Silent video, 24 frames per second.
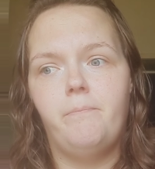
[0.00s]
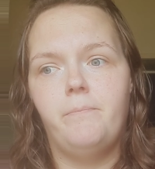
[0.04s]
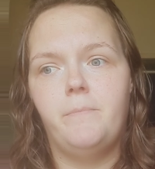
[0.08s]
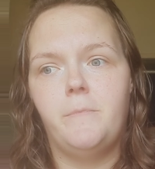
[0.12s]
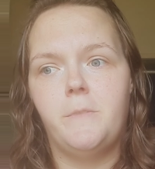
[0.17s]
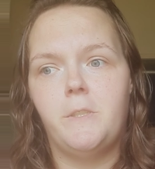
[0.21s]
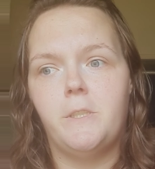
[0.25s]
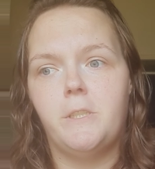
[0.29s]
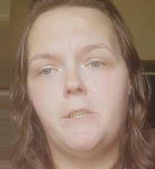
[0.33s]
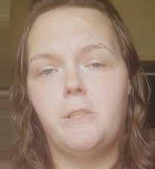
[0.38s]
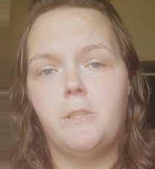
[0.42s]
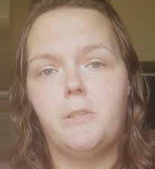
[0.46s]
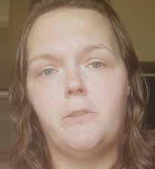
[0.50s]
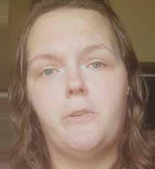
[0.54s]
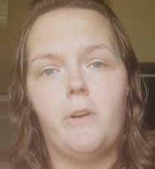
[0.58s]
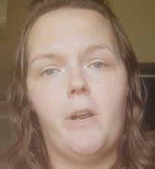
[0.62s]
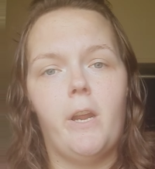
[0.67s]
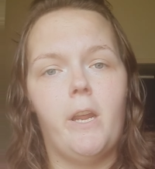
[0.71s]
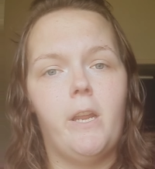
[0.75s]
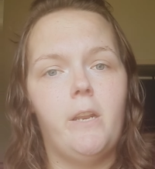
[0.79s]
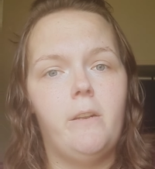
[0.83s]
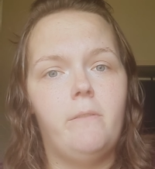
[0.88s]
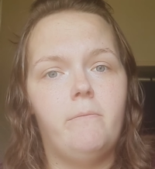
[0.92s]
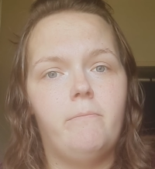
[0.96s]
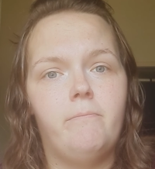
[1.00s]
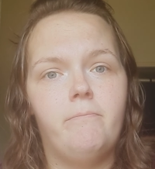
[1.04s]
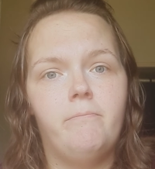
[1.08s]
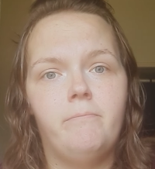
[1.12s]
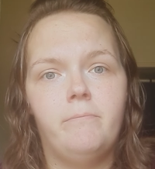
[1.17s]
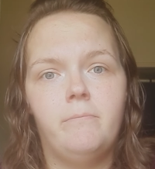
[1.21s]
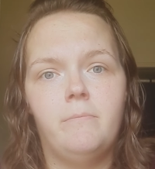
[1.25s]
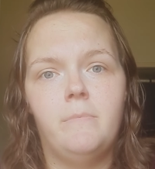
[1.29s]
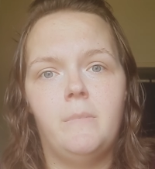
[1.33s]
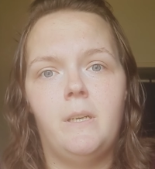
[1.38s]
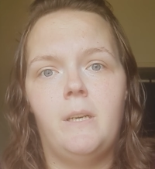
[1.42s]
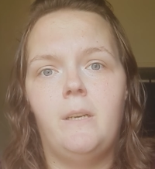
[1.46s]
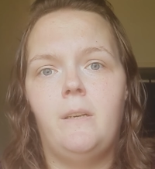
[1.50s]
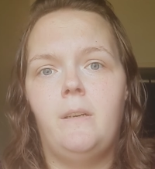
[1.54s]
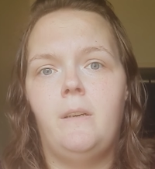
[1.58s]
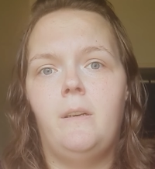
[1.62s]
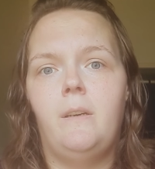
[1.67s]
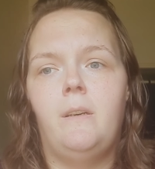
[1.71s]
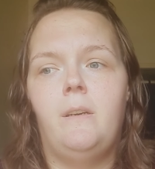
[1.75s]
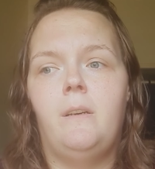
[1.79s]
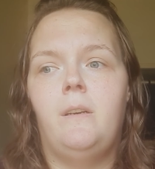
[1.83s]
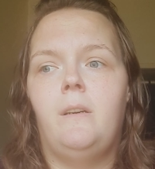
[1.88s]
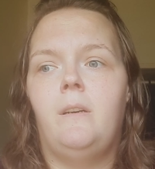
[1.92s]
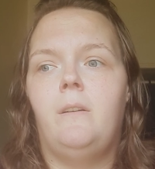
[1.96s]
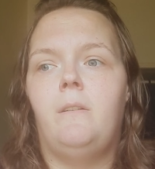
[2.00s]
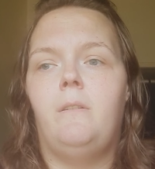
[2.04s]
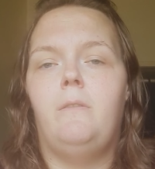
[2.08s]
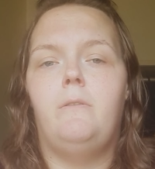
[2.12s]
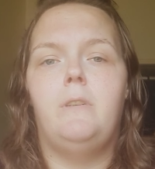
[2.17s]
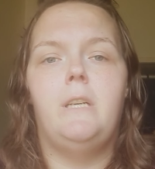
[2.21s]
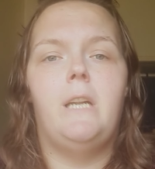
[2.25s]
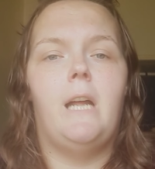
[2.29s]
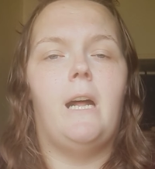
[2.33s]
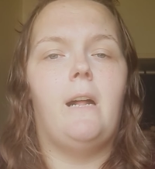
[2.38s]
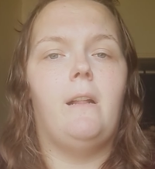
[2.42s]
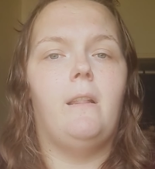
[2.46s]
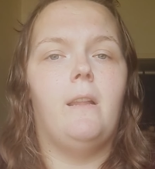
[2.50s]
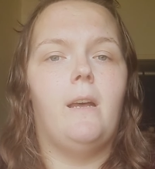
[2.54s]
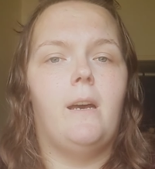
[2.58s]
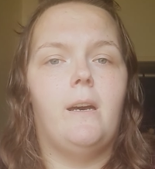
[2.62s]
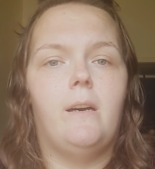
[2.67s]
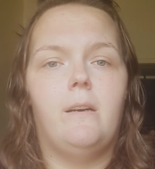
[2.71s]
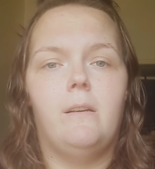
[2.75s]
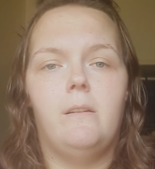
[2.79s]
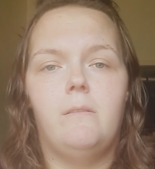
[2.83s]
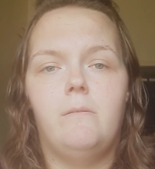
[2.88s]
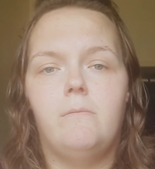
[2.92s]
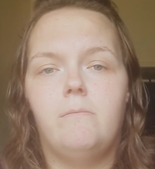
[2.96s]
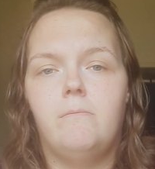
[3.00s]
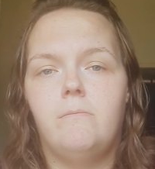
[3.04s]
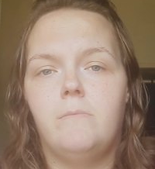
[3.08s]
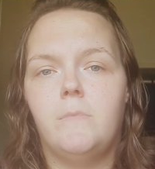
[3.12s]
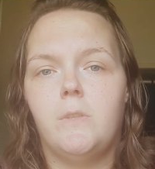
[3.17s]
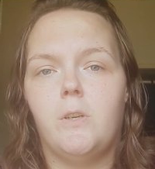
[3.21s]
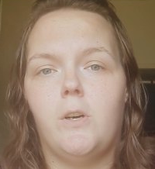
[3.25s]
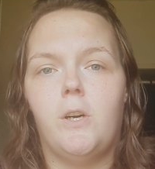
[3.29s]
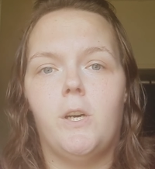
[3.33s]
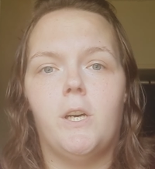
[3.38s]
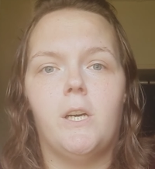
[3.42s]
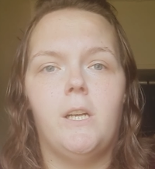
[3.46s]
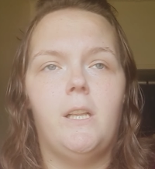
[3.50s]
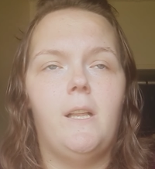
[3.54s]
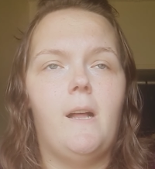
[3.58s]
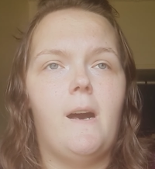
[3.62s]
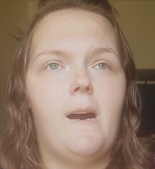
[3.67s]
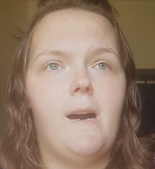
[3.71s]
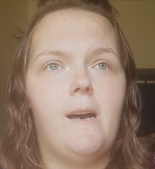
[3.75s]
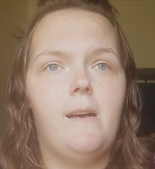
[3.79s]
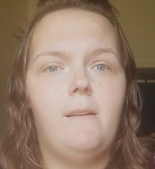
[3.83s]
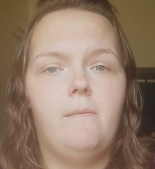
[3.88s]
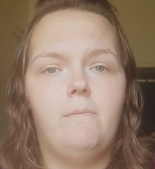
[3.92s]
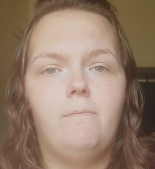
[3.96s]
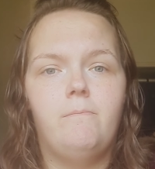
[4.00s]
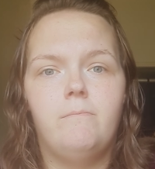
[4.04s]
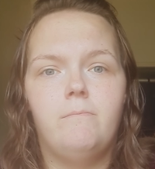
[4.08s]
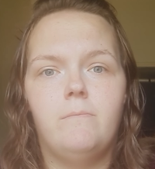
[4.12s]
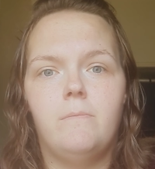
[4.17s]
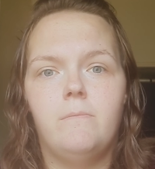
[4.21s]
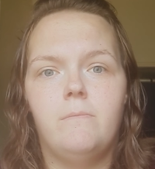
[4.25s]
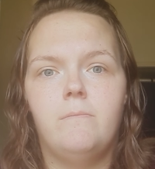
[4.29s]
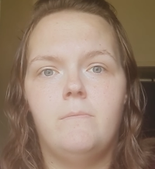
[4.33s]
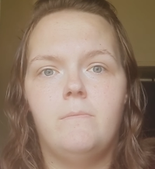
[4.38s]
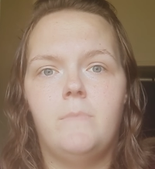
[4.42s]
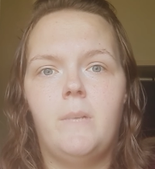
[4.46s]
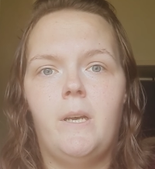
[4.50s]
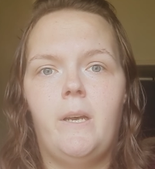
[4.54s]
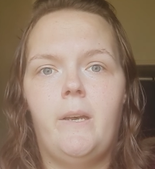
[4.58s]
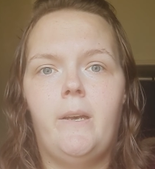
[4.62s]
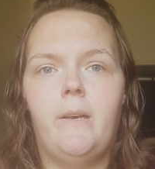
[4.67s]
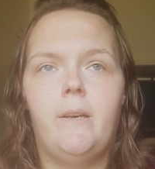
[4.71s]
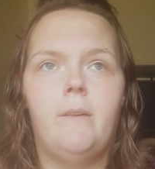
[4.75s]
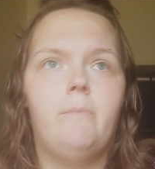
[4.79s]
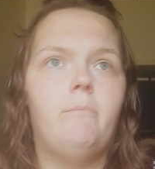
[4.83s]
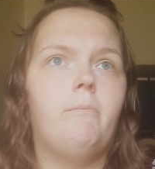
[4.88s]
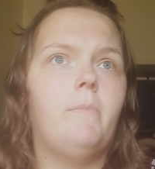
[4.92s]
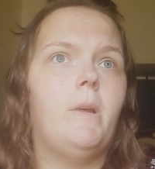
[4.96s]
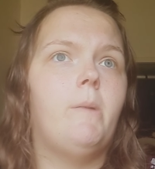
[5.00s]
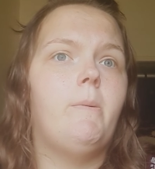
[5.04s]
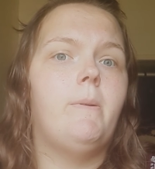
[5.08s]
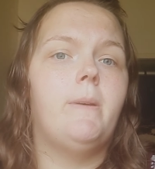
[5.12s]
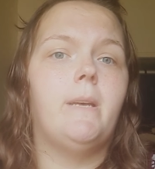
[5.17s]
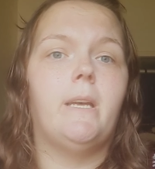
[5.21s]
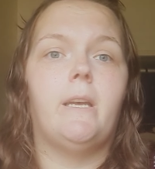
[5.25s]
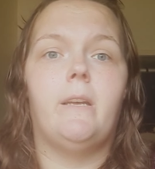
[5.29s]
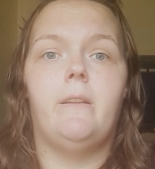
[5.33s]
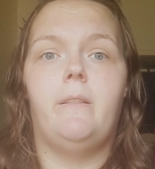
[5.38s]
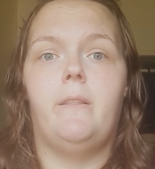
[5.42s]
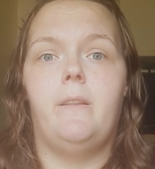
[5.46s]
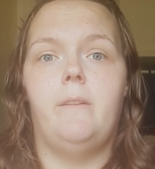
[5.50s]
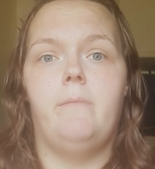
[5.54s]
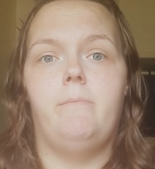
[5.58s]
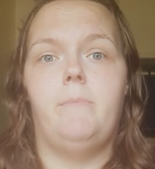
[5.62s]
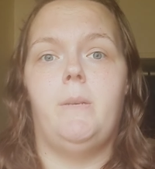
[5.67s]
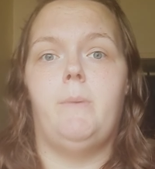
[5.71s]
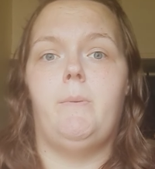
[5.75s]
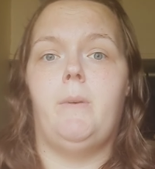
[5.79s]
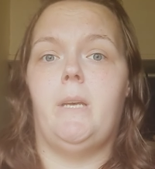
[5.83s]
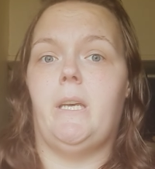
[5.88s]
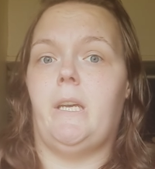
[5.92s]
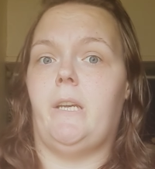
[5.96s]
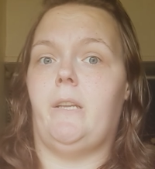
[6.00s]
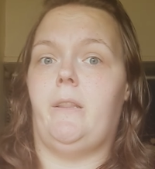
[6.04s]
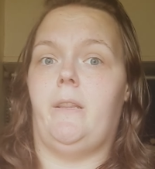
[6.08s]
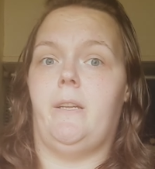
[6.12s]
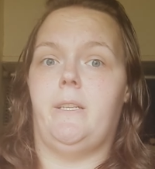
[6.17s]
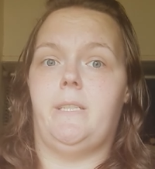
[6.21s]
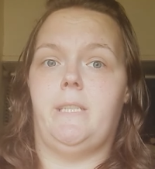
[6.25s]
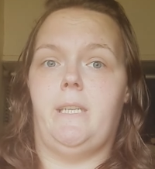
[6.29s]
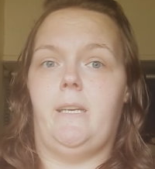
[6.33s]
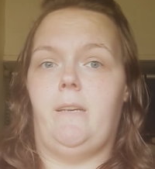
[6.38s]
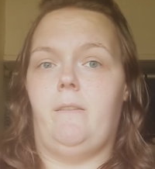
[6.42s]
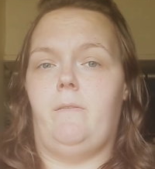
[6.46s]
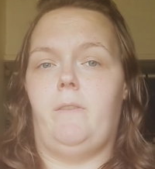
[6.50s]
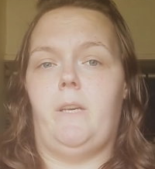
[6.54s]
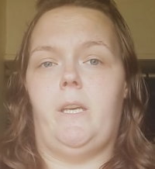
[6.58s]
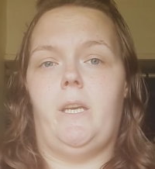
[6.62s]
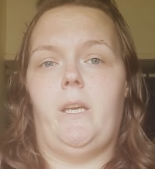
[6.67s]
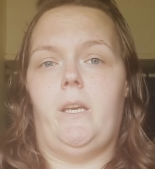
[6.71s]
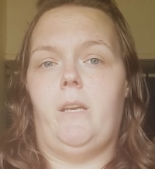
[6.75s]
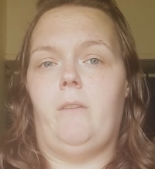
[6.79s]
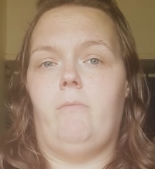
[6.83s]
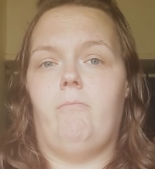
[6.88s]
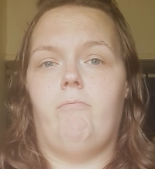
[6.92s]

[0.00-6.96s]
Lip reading: Just train, read out loud, talk a lot, mimic the TV.